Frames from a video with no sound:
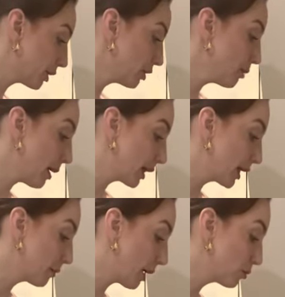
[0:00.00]
down her
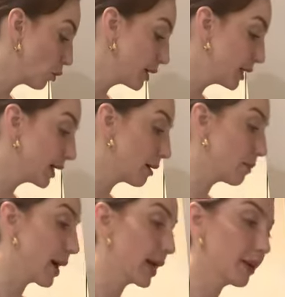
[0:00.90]
belly, I'm going to get
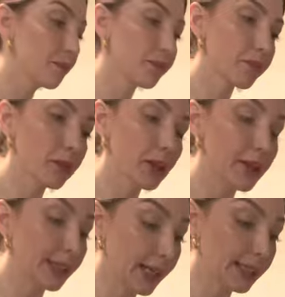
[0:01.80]
my,
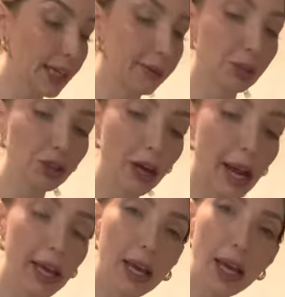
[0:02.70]
that's had time to
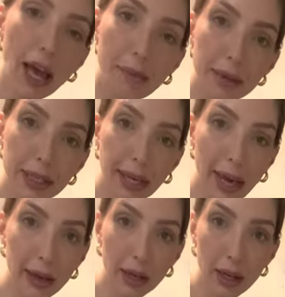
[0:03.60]
dry, I'm gonna
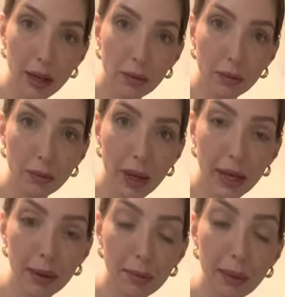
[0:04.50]
get a,
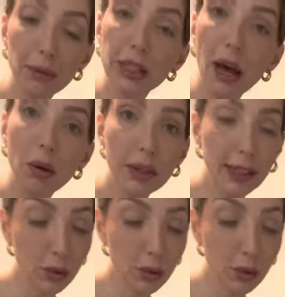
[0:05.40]
a paper towel that's